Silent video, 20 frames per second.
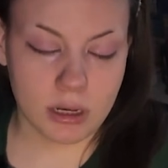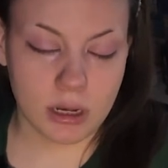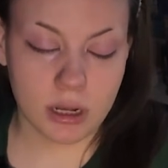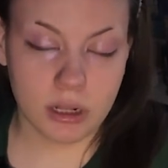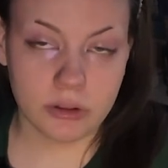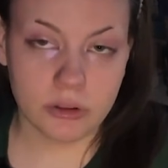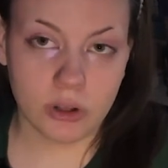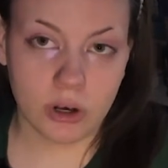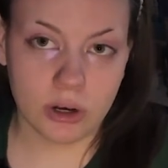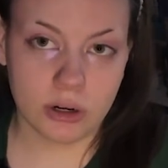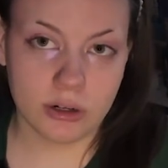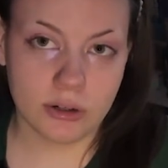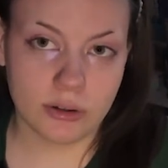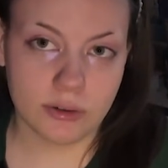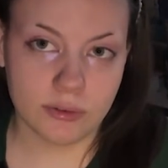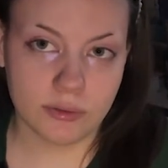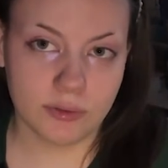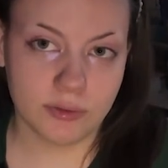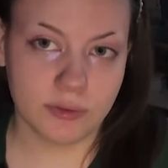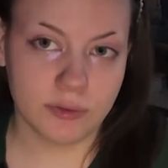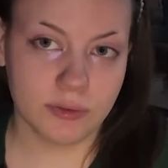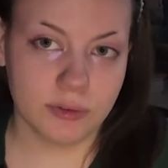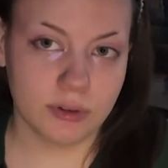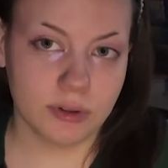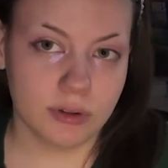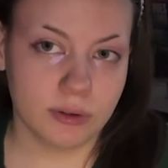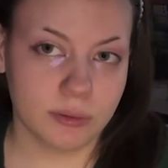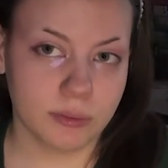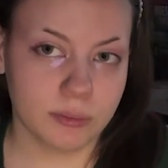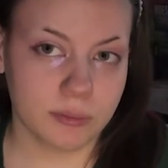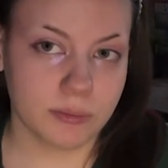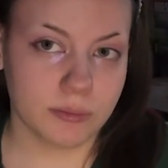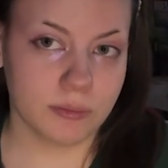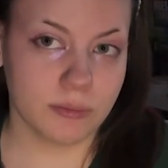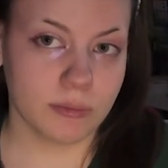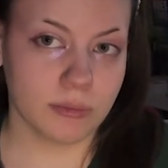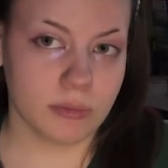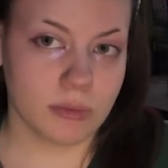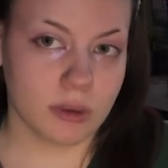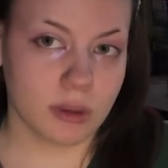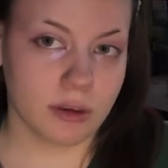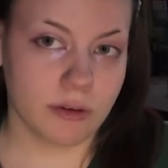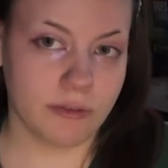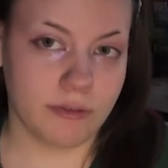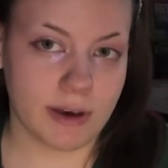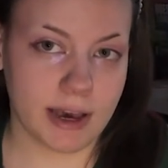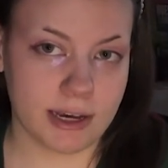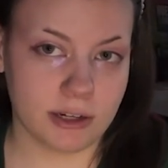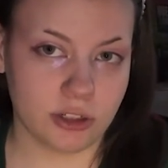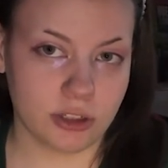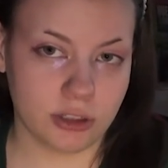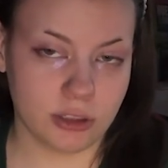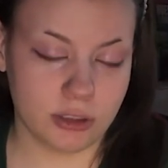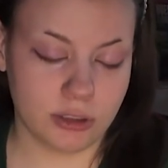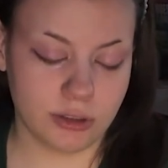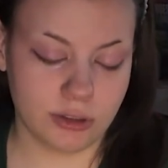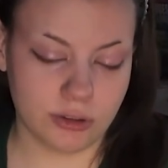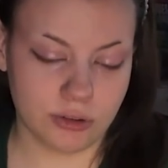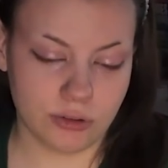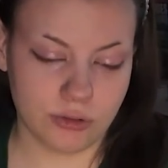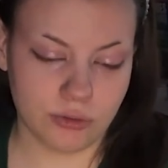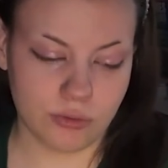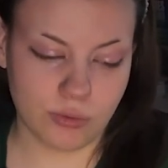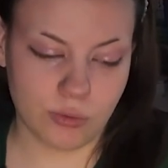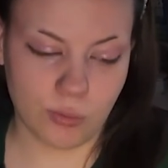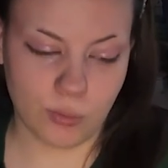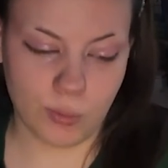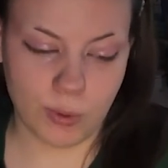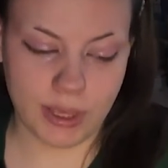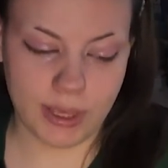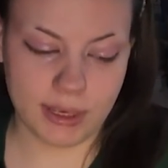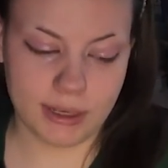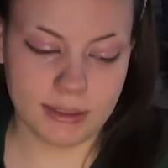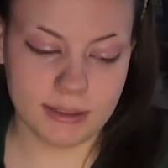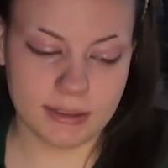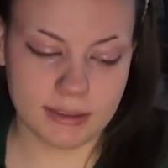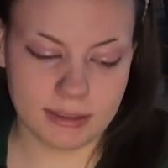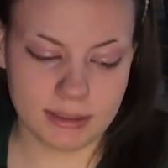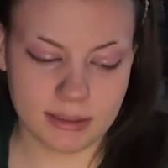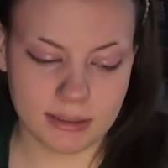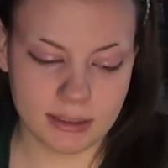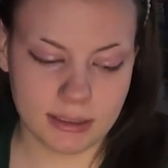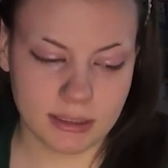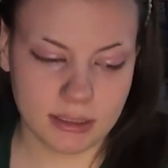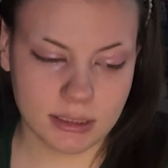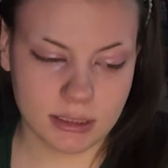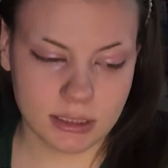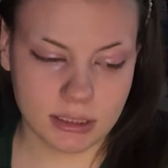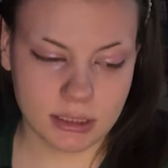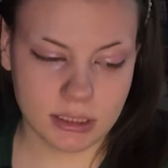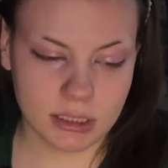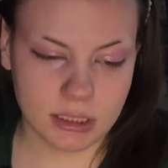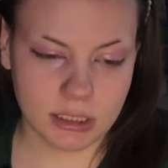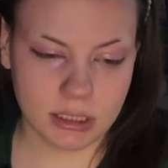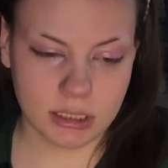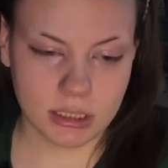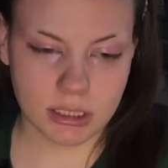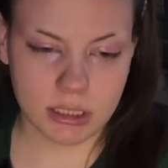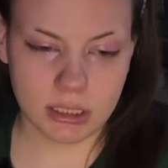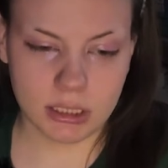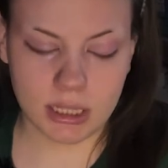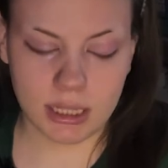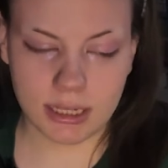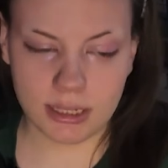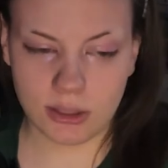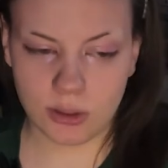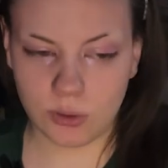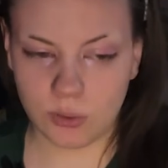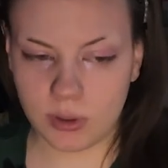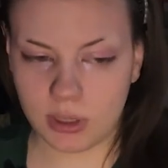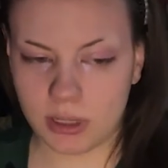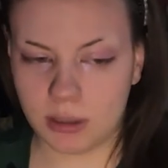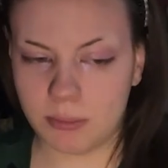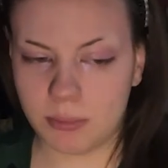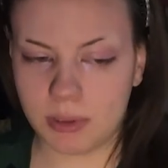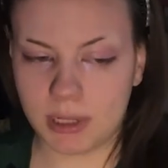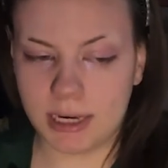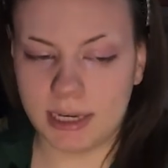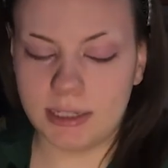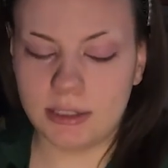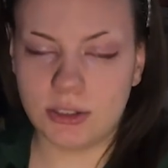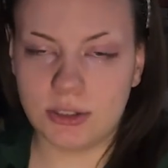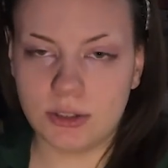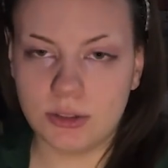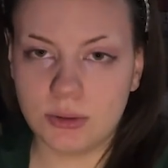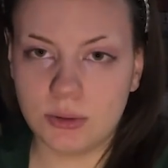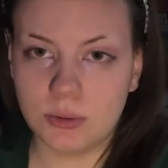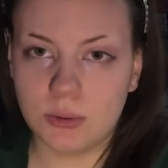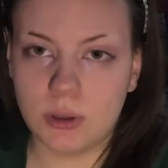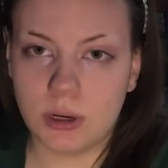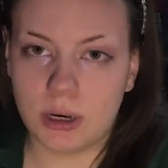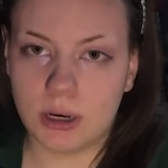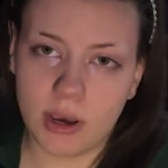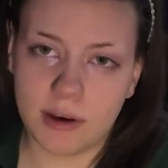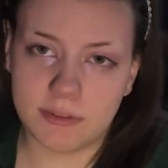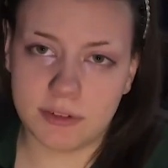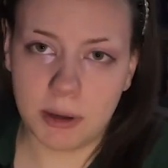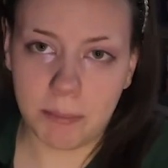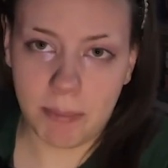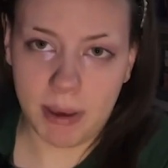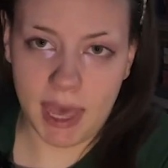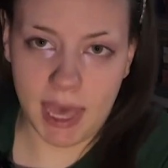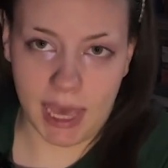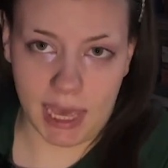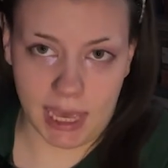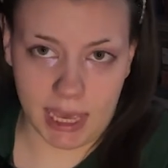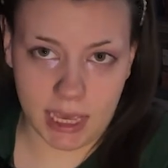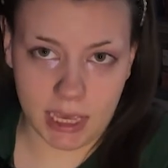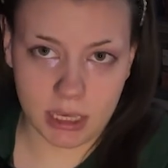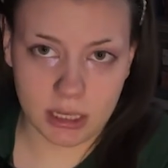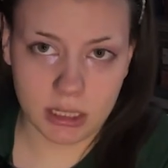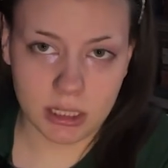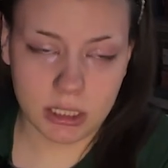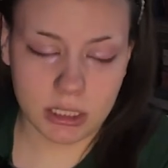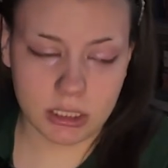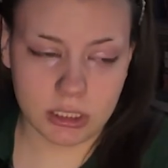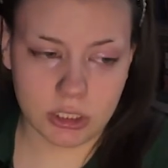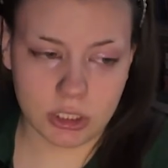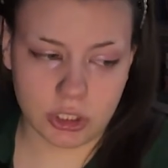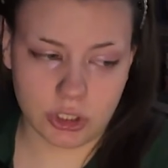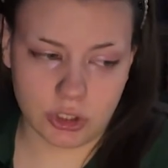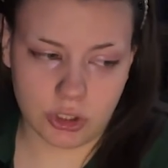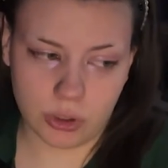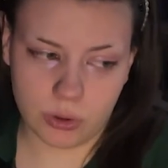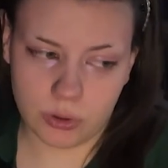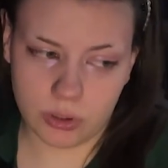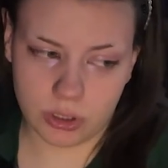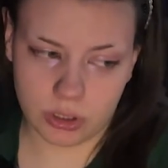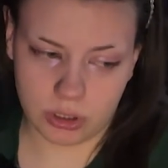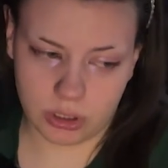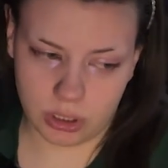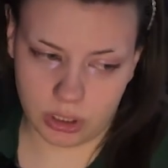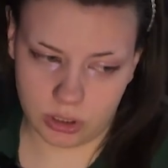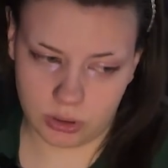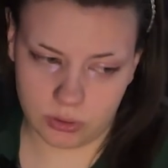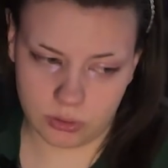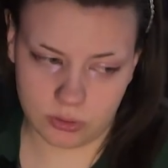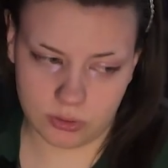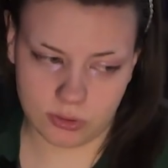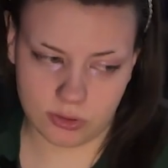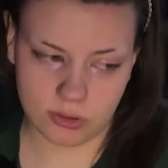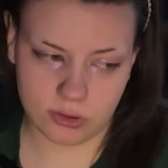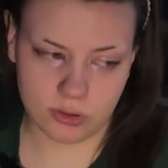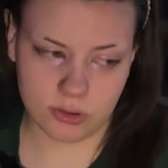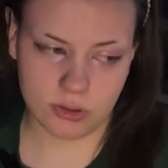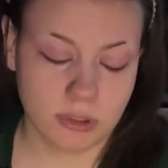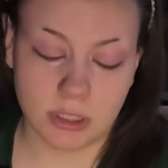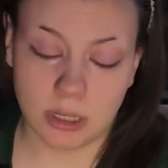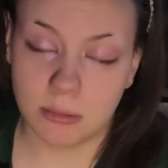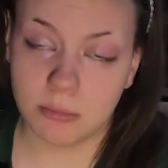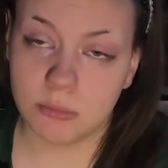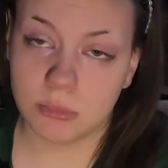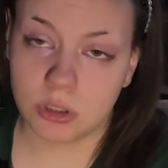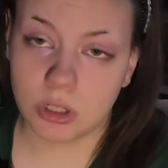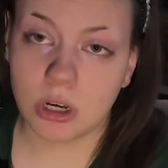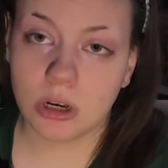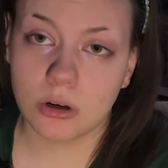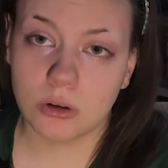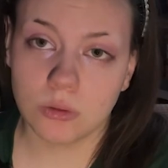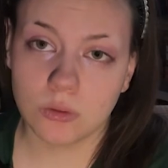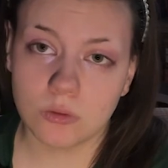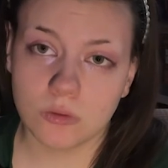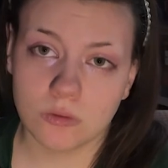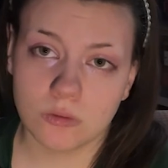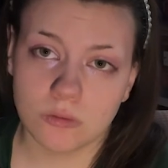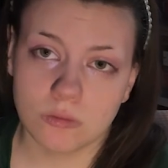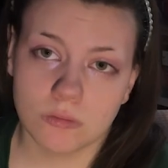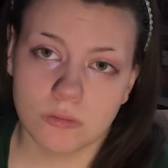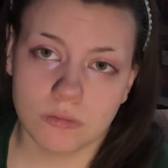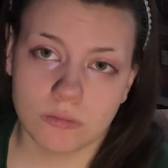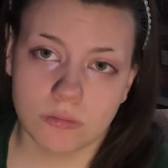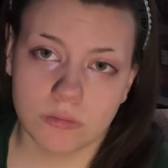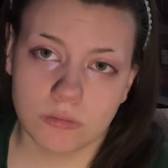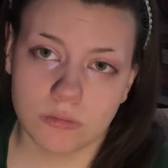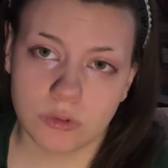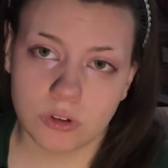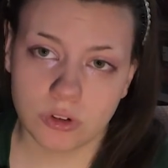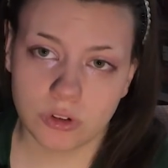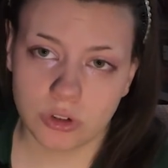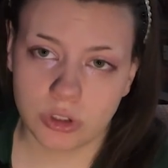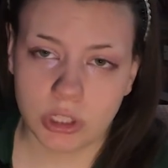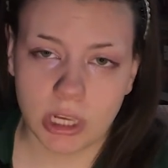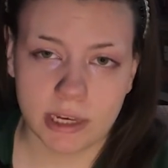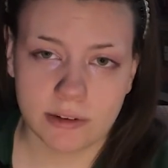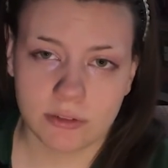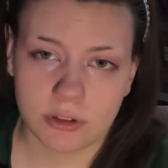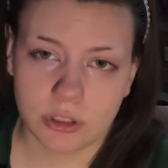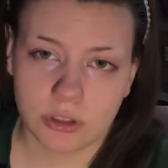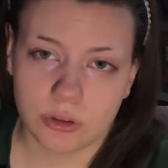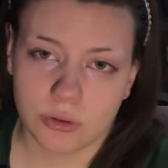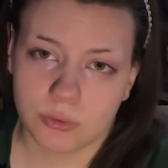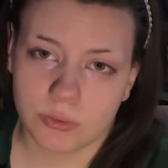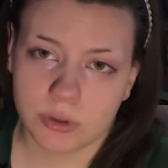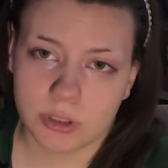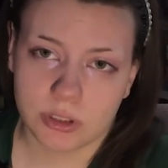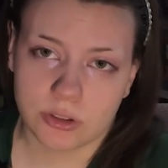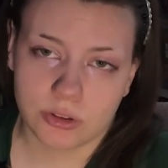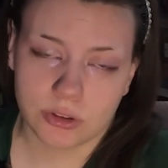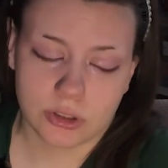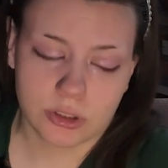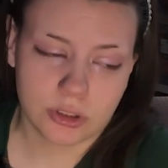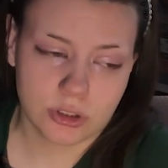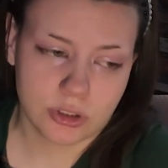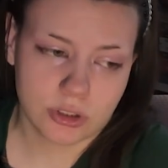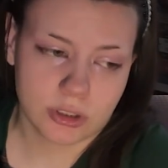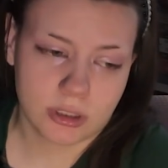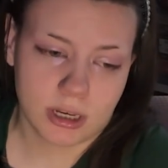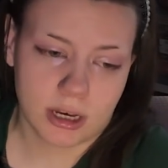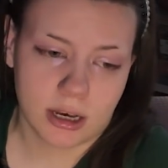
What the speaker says: A lot of fashion weeks that you can apply to, you have to pay to show your clothes. Some don't. You just have to do research.